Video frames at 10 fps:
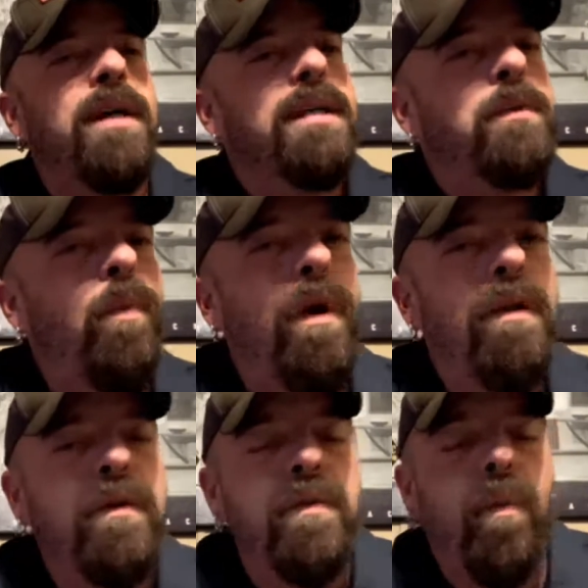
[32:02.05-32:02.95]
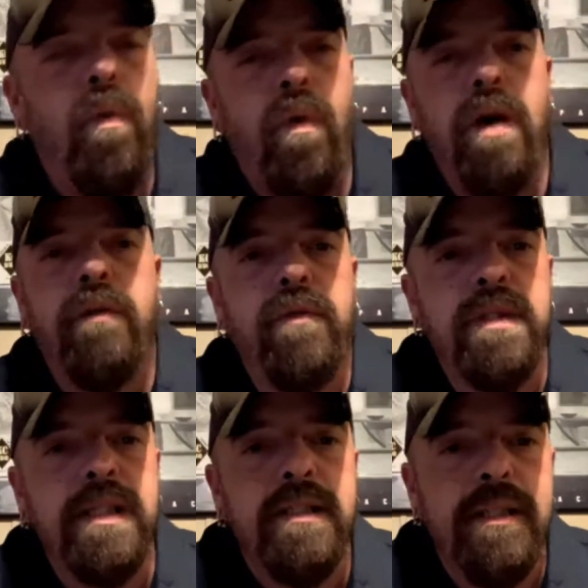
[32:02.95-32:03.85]
is one of those wonderful
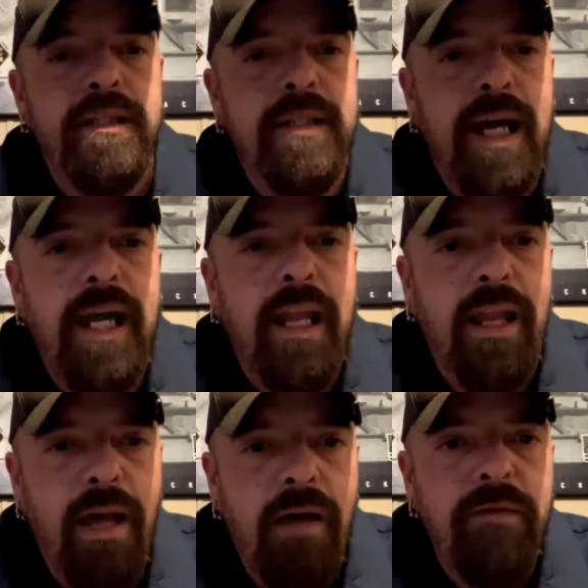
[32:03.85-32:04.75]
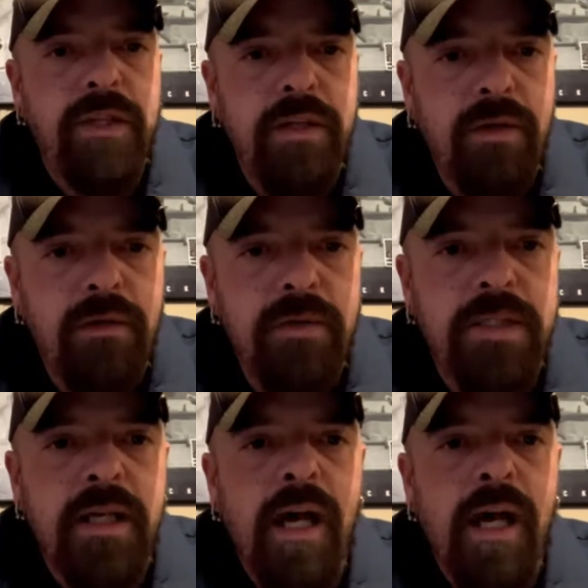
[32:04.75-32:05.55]
seasonings that I love to use